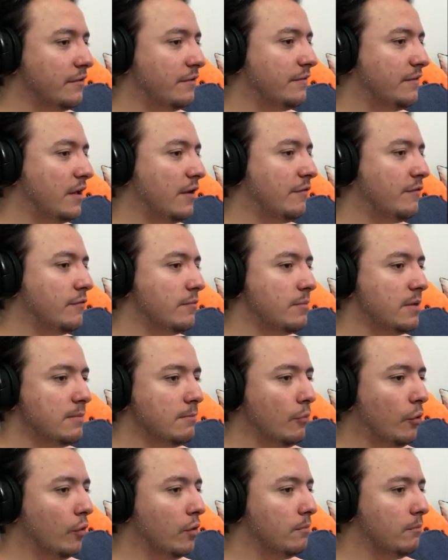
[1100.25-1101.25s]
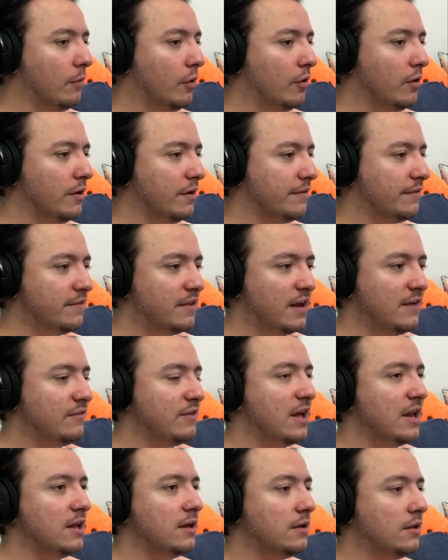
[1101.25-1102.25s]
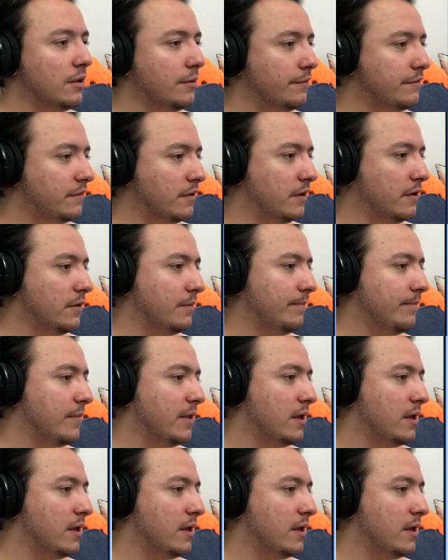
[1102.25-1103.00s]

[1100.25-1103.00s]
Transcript: herself from me more and more instead of getting closer.